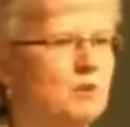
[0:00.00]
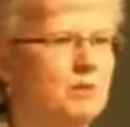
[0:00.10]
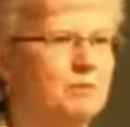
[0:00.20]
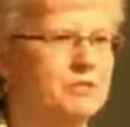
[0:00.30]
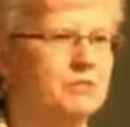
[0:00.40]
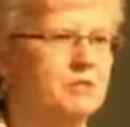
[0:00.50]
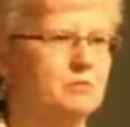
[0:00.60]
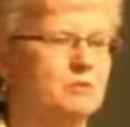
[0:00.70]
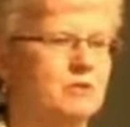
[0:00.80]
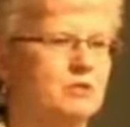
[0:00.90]
Business
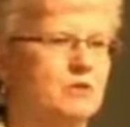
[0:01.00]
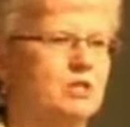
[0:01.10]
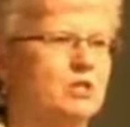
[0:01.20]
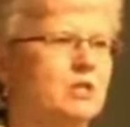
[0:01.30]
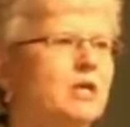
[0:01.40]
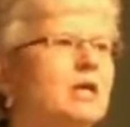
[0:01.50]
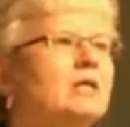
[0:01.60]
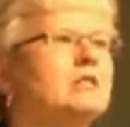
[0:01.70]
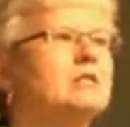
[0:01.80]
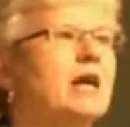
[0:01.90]
Administration.
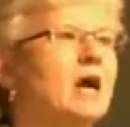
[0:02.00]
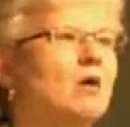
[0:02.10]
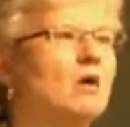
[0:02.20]
It's now